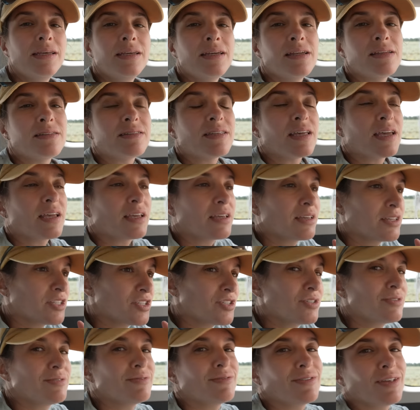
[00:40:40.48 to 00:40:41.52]
is like
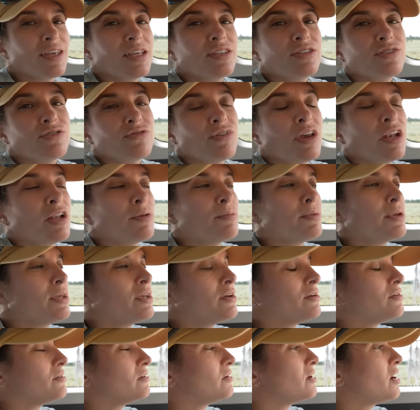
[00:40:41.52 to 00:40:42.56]
straight up
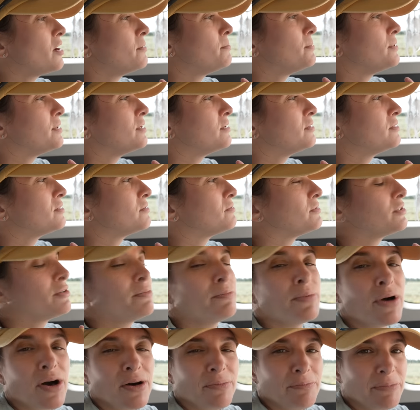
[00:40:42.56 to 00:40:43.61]
here, uphill and a real
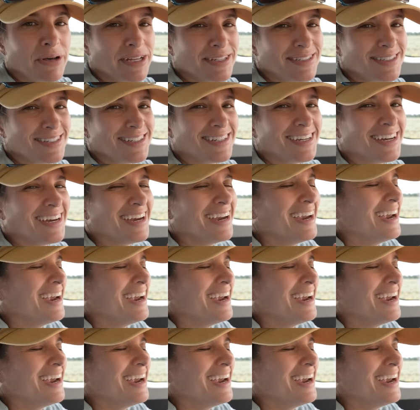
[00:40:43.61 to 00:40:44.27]
ball buster.